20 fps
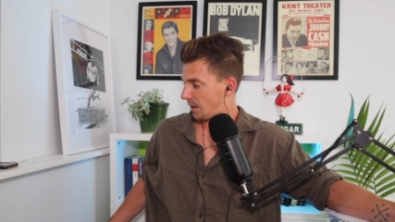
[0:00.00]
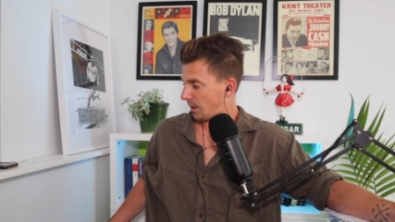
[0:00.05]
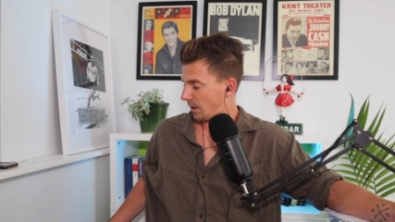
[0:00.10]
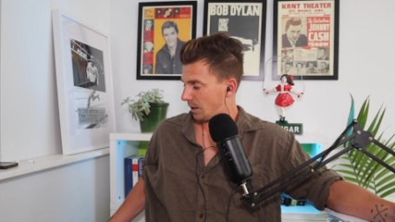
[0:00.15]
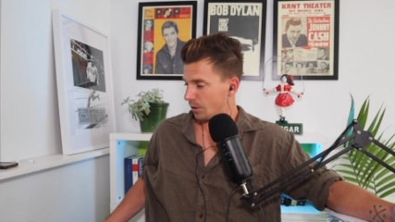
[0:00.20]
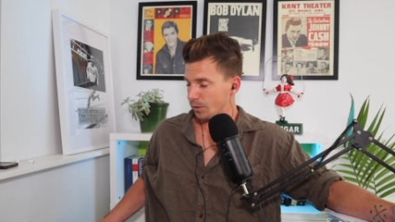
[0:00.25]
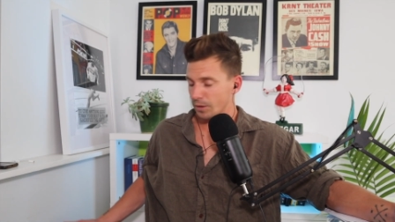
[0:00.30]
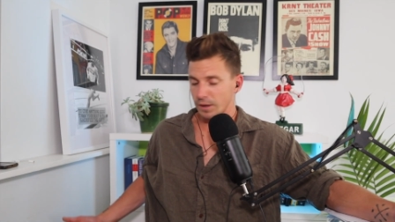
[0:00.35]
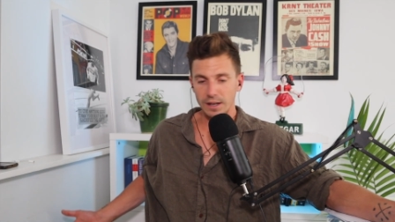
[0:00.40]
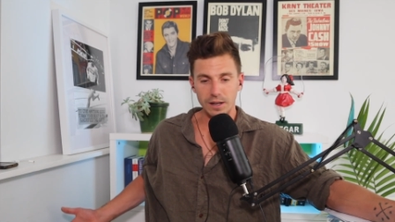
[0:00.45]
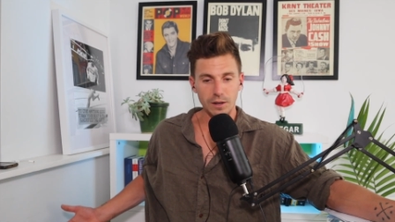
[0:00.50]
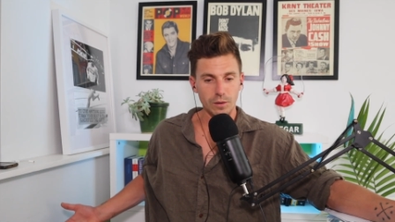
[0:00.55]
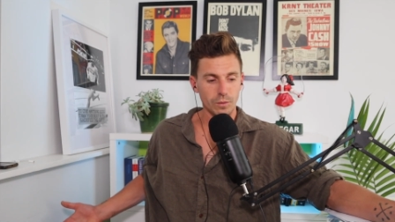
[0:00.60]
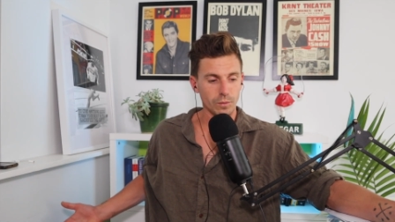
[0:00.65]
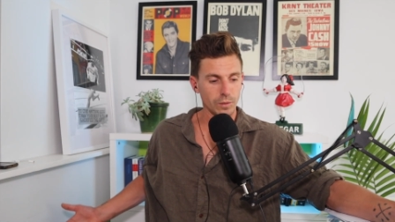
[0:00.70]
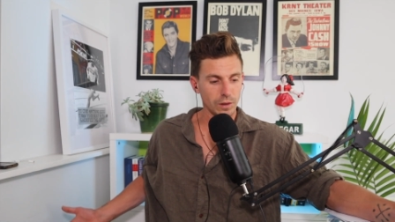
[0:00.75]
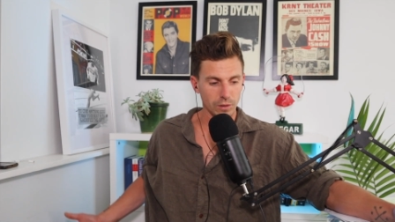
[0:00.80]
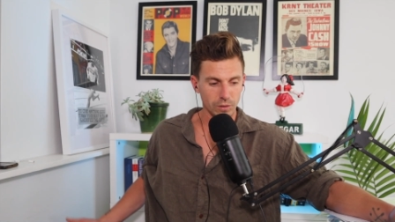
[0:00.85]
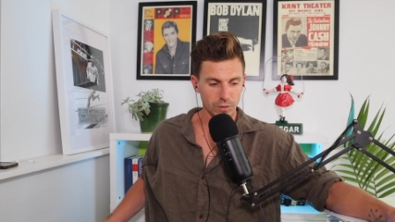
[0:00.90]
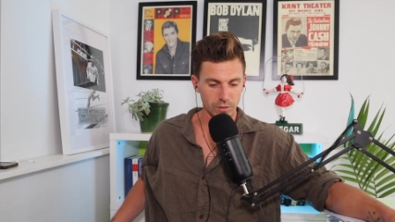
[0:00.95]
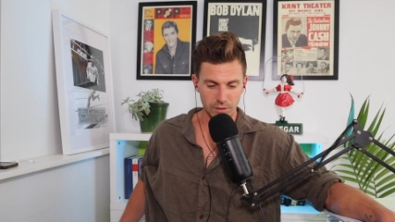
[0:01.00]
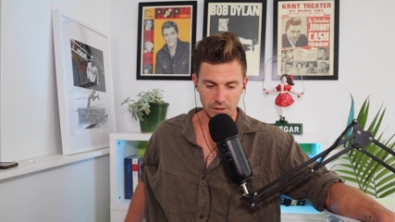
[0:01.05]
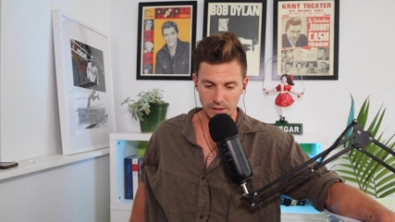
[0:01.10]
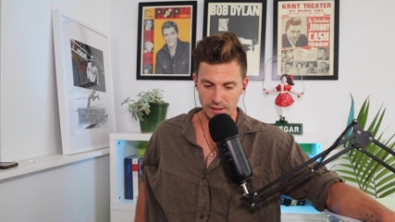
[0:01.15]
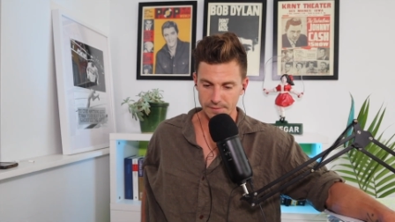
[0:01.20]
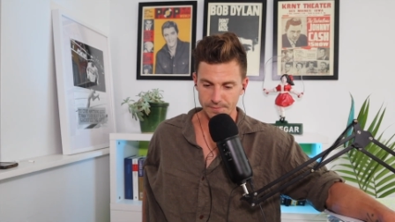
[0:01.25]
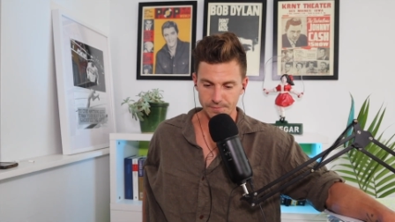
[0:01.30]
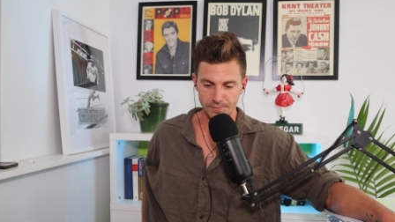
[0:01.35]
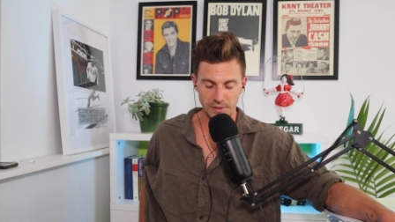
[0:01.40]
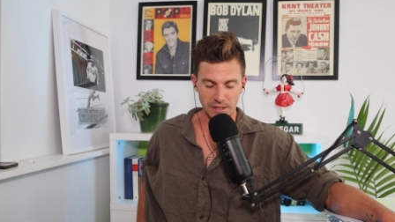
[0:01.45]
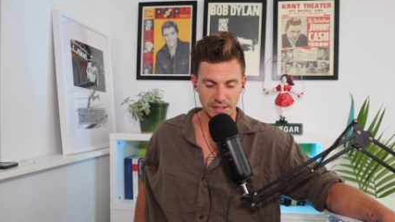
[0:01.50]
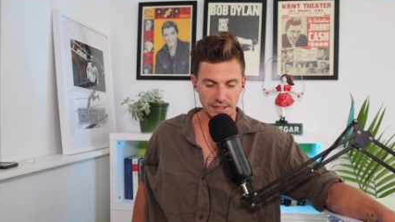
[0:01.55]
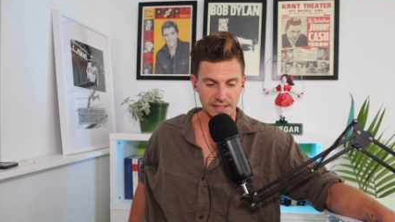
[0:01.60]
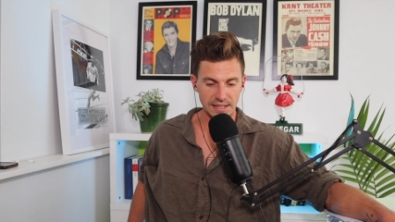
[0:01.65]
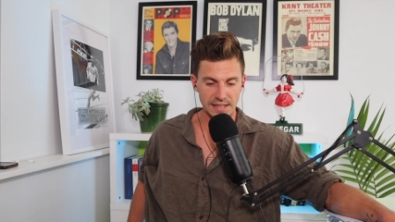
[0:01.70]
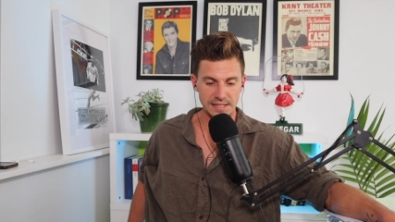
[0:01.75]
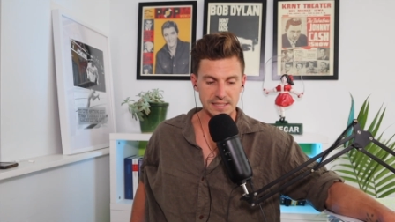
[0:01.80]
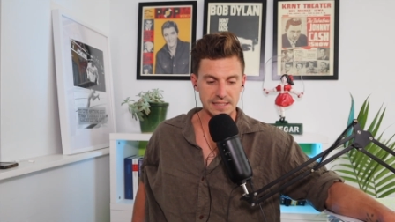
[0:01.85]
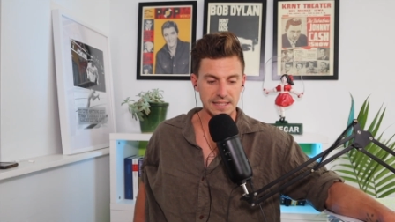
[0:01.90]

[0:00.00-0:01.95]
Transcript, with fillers: All right, well, I, I guess